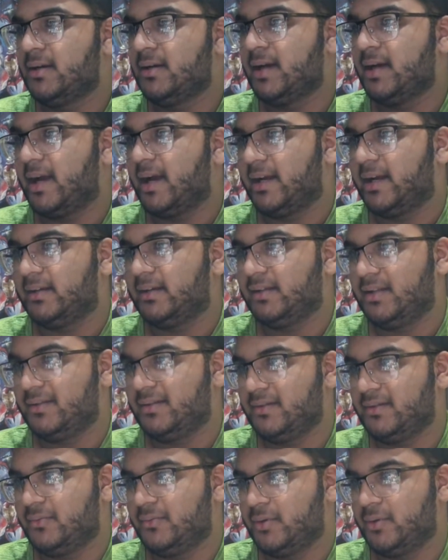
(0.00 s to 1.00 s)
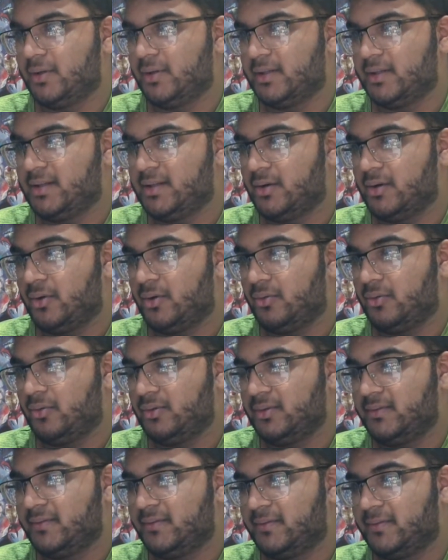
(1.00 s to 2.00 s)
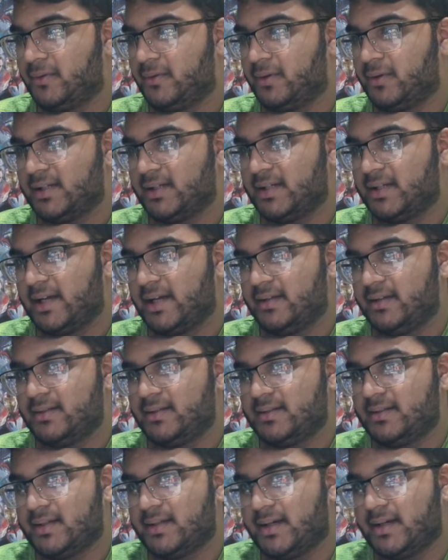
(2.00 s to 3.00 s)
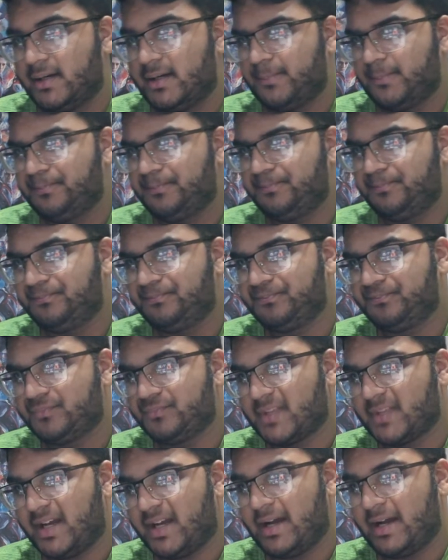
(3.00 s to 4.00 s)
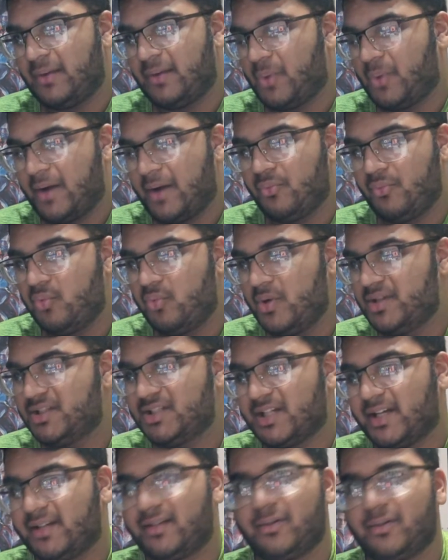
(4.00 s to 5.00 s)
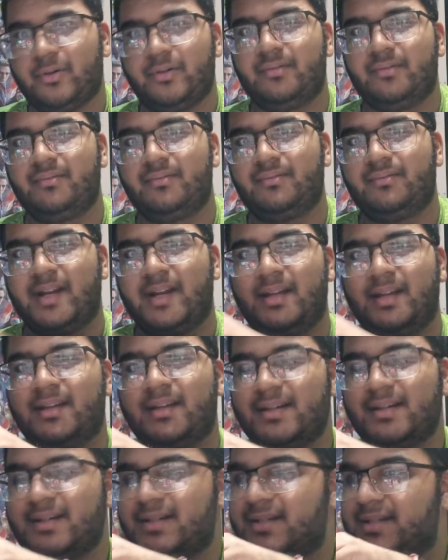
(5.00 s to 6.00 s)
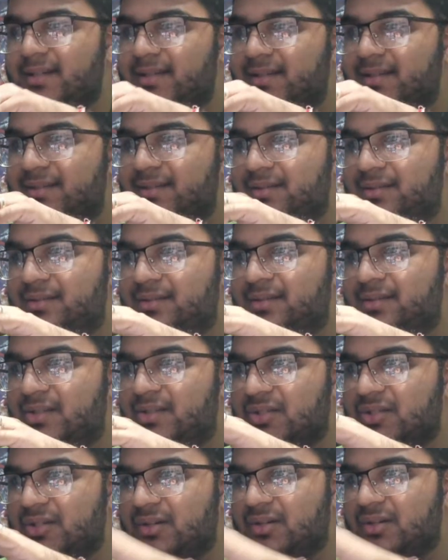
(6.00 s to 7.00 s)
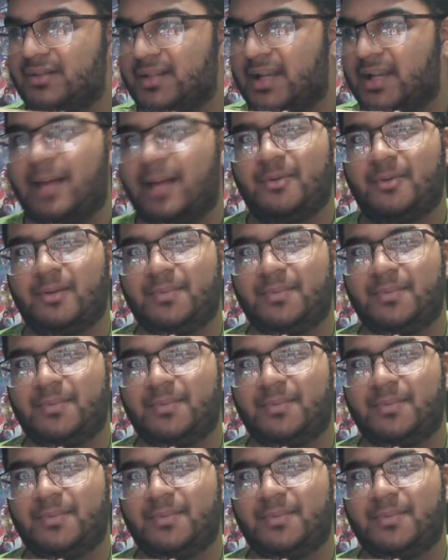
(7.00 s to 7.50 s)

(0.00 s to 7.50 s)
And even if we look at the old Fortnite, I wish I could rig the laptop